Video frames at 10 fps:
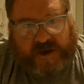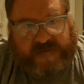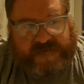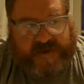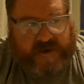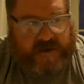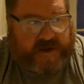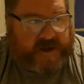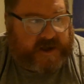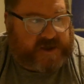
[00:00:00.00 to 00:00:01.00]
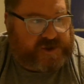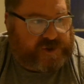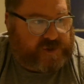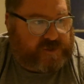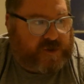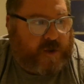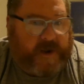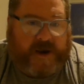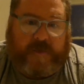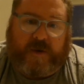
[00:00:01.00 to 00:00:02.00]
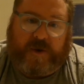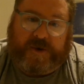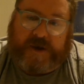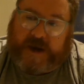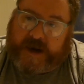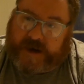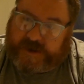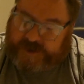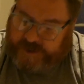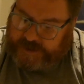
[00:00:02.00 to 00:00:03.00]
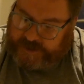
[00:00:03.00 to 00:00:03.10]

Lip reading: I feel I need to comment upon, and